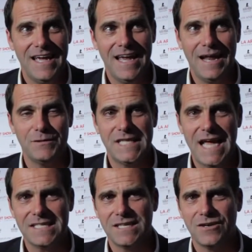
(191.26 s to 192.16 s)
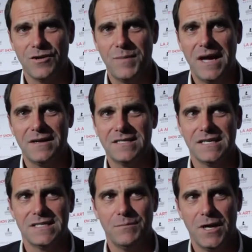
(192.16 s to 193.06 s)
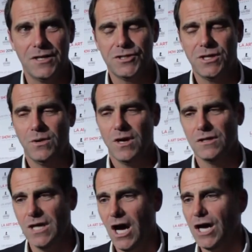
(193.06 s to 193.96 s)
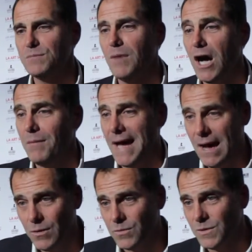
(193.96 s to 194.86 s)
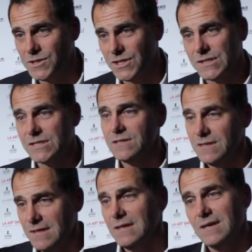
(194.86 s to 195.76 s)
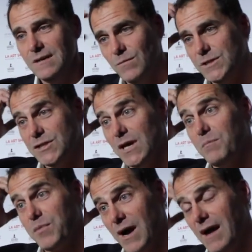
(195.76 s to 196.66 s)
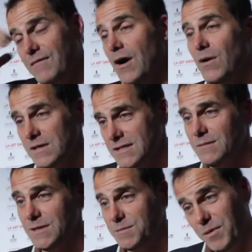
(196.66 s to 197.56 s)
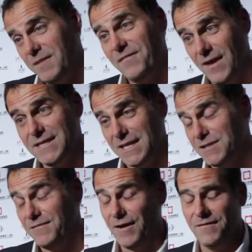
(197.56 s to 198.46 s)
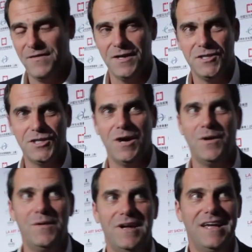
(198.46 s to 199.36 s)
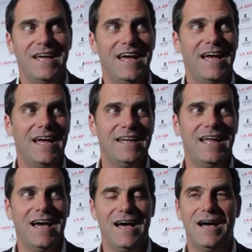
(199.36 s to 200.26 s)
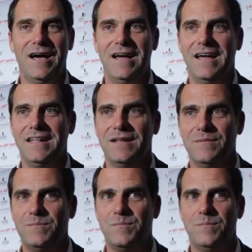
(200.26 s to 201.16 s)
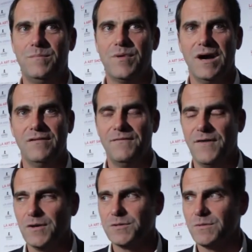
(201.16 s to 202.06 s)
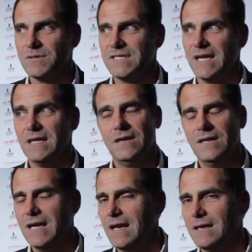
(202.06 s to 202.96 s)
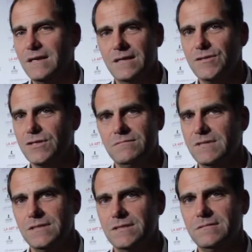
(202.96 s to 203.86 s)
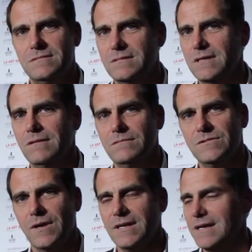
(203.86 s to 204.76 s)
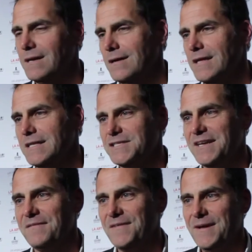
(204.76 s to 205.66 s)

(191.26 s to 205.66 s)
and I was asking her about it because I'm on a show called Odd Mom Out, which is which is on Bravo. It's a, it's pretty fun. It's actually a very funny show, and uh, and the Bravo folks were saying, you know, you gotta, you should, you should, you know, try and get on that stuff.